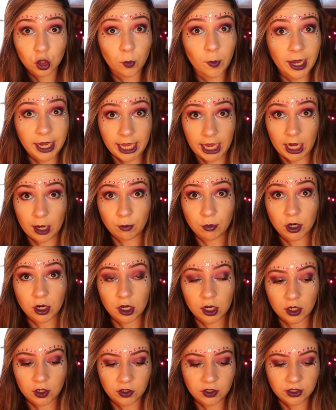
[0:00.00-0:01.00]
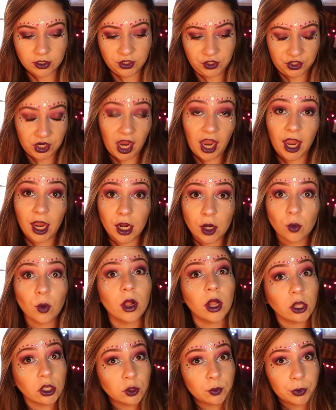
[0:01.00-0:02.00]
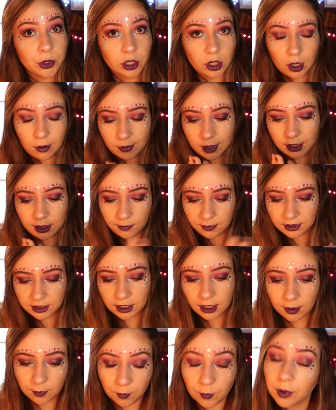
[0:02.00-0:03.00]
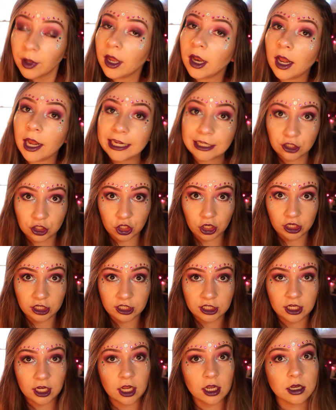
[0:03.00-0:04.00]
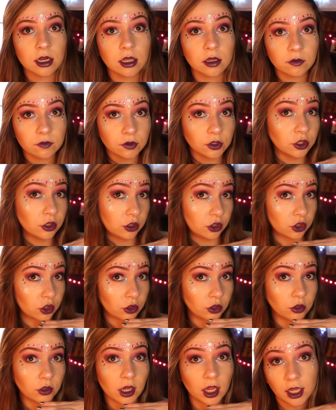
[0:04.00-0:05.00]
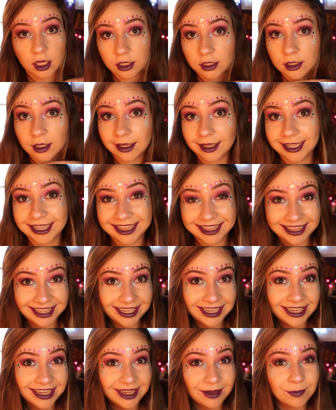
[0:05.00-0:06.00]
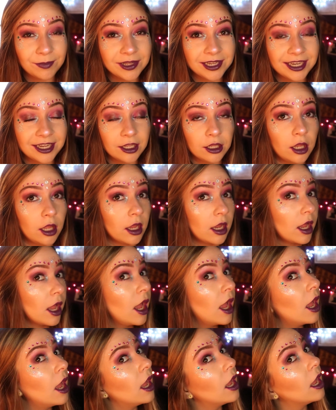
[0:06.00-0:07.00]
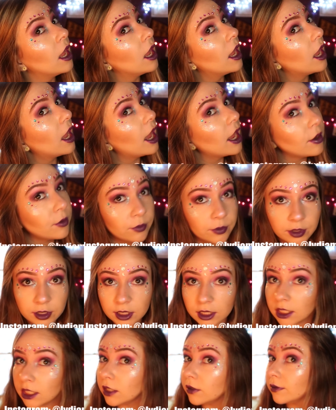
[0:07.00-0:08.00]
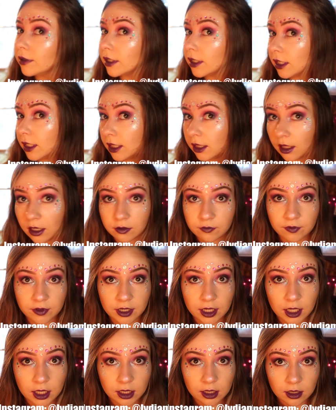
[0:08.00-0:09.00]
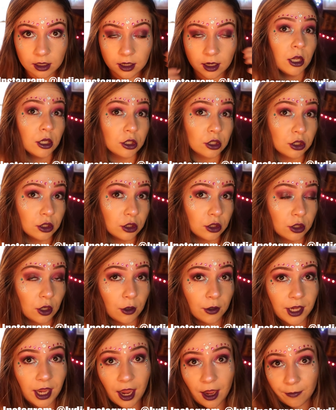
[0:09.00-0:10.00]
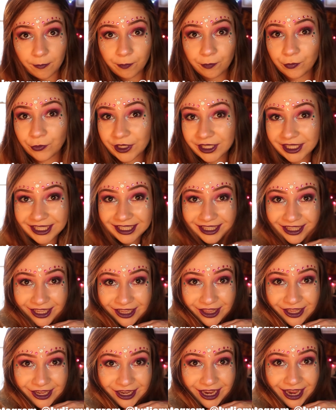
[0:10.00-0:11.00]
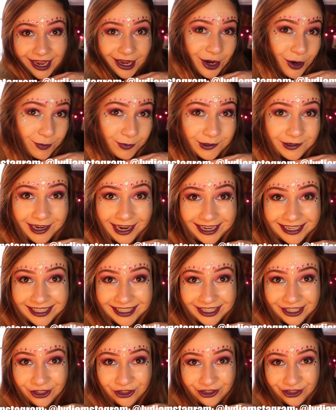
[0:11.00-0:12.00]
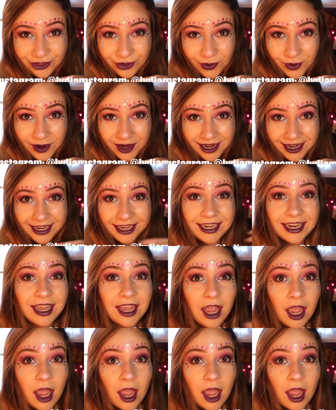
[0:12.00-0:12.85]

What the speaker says: so my camera died while I was putting on my lipstick, but I charged it enough to show you guys the completed look. I really love it. So yeah, this is the look. I hope you guys enjoyed.